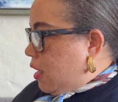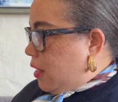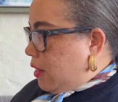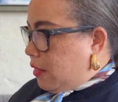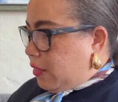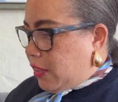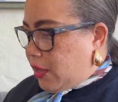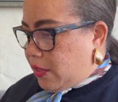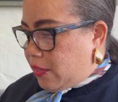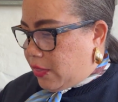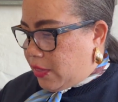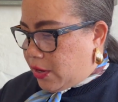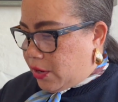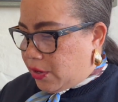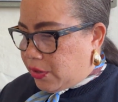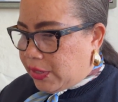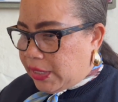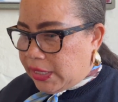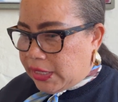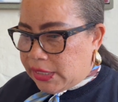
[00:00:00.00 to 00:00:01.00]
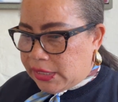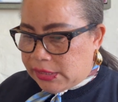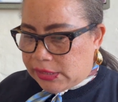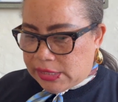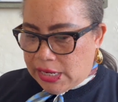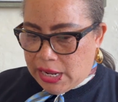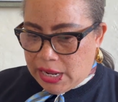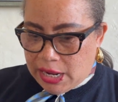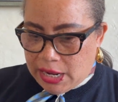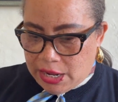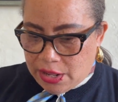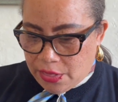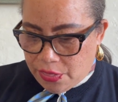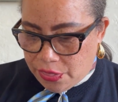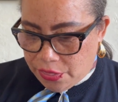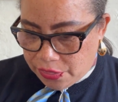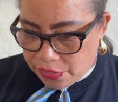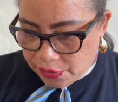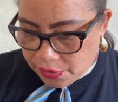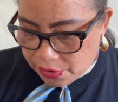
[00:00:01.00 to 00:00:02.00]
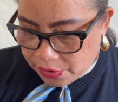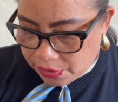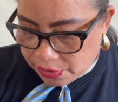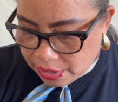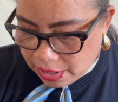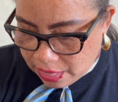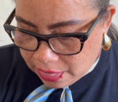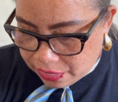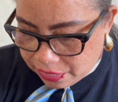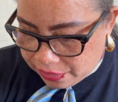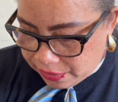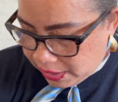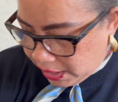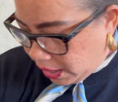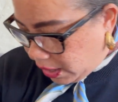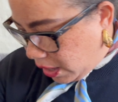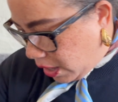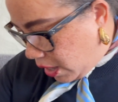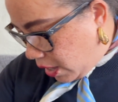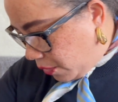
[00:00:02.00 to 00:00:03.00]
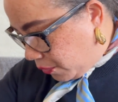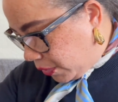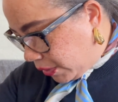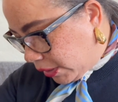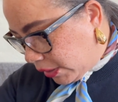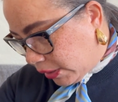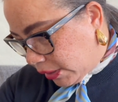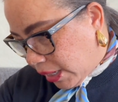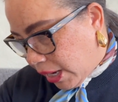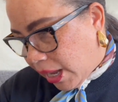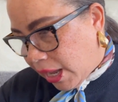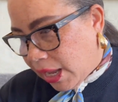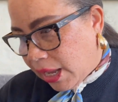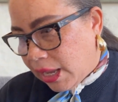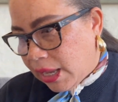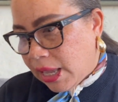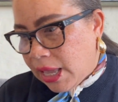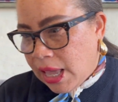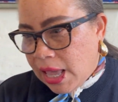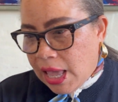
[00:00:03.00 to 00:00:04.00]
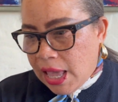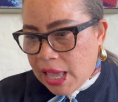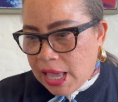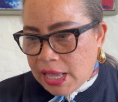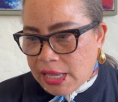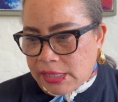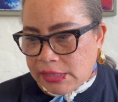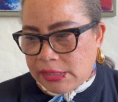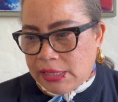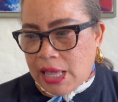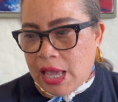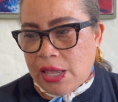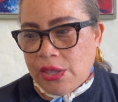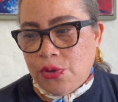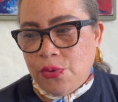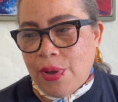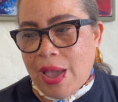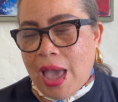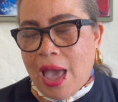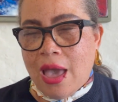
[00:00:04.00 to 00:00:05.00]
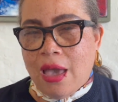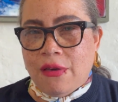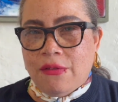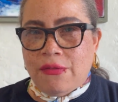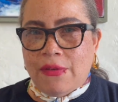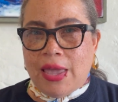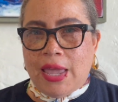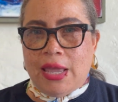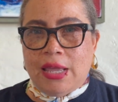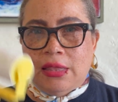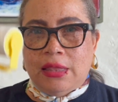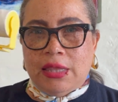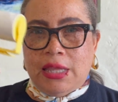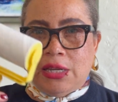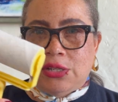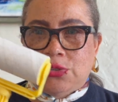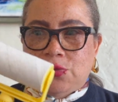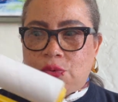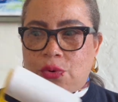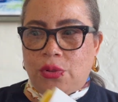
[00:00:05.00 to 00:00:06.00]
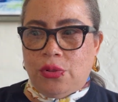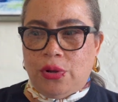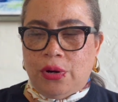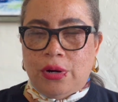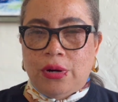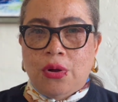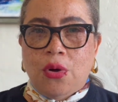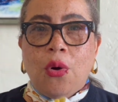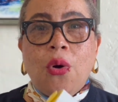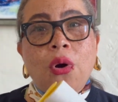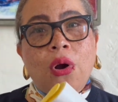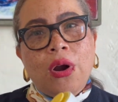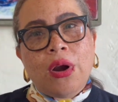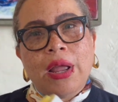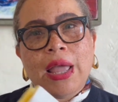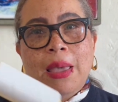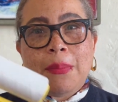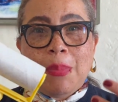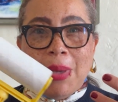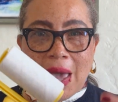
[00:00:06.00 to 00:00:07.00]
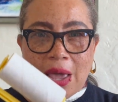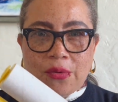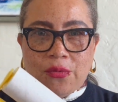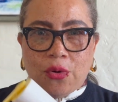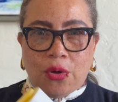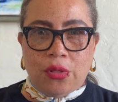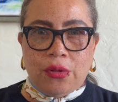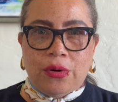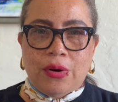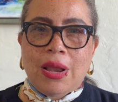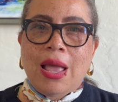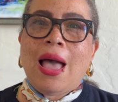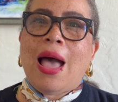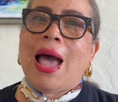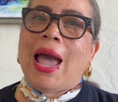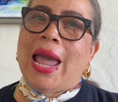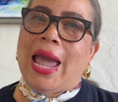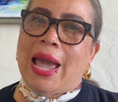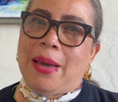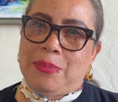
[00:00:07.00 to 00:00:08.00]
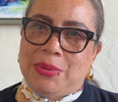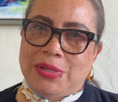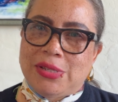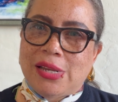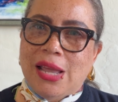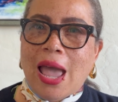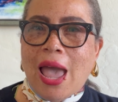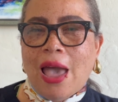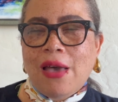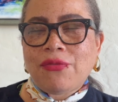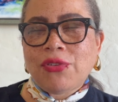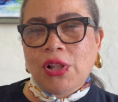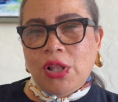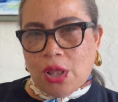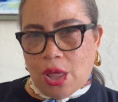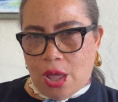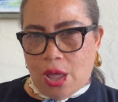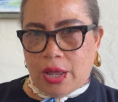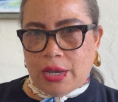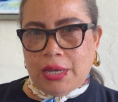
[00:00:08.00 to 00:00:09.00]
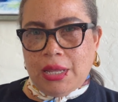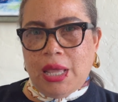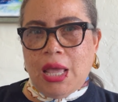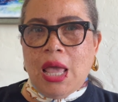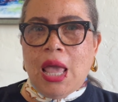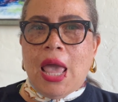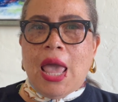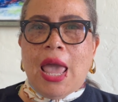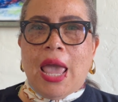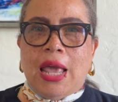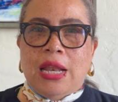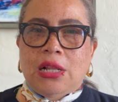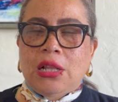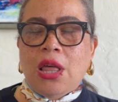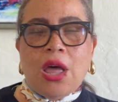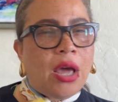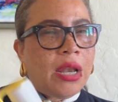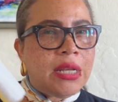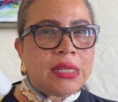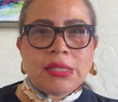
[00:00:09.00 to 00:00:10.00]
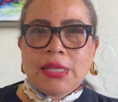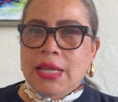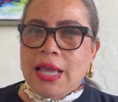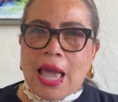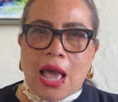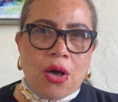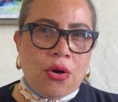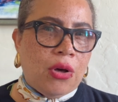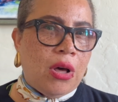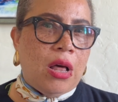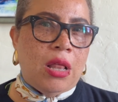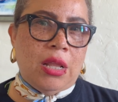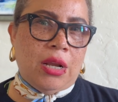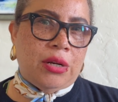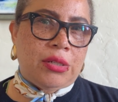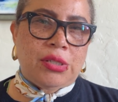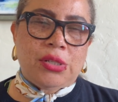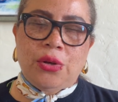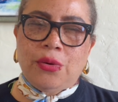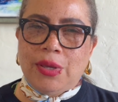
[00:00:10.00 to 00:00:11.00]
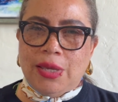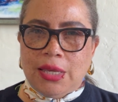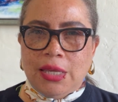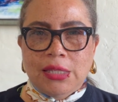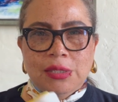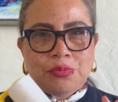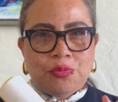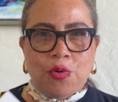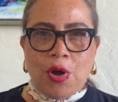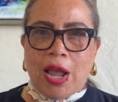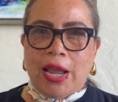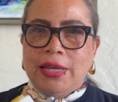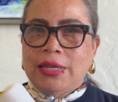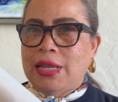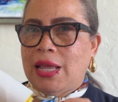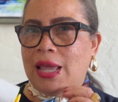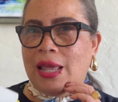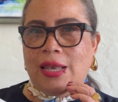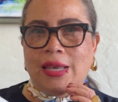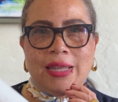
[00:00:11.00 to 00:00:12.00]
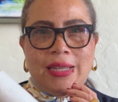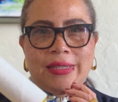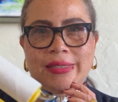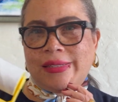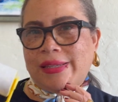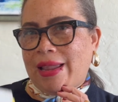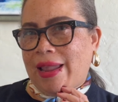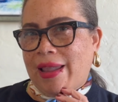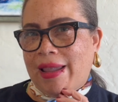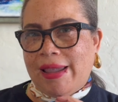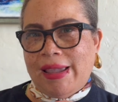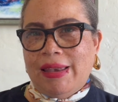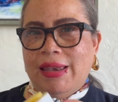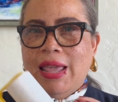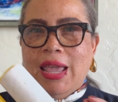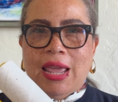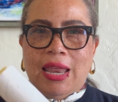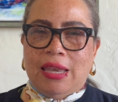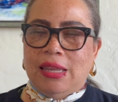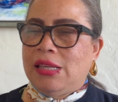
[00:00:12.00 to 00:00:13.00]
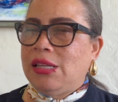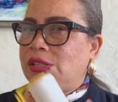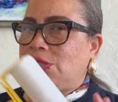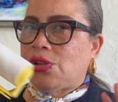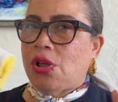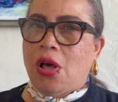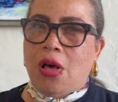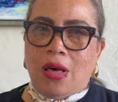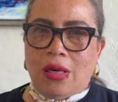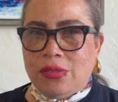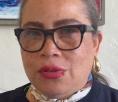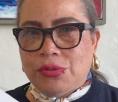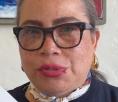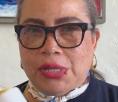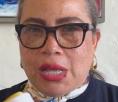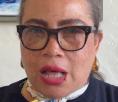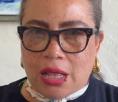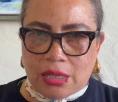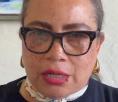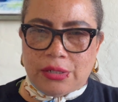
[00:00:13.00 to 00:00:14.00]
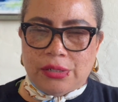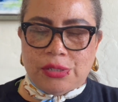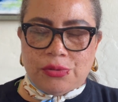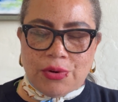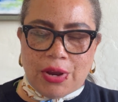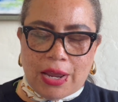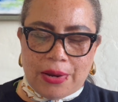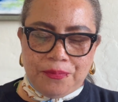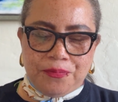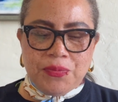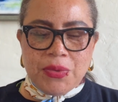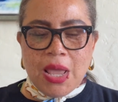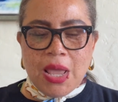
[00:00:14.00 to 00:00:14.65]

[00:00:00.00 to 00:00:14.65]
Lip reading: Then there is a third thing I would say is that you have a lint roller or a pet roller. I happen to have Claude, and Claude is a cow color, so he's white and he's tan and he's all those colors, right?